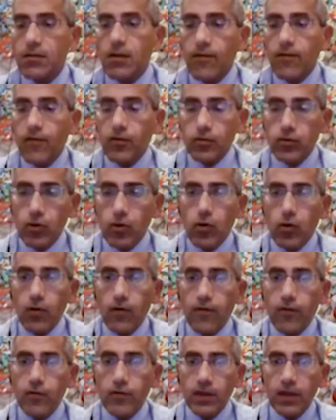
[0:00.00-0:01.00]
for the whole
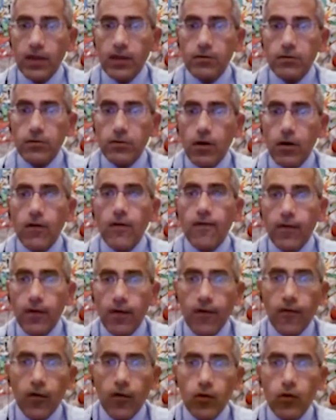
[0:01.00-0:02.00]
4 years of
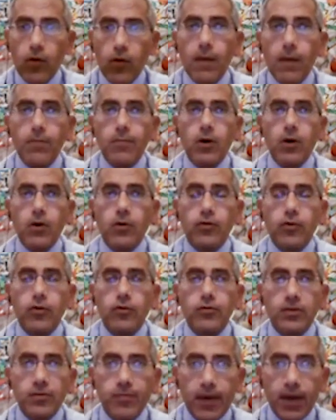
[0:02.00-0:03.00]
follow-up on
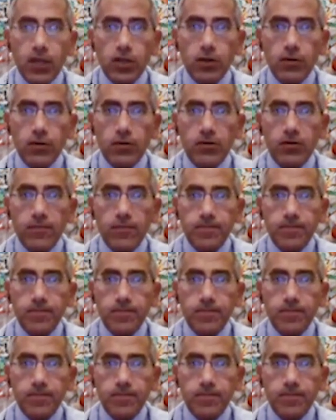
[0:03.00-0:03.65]
those patients.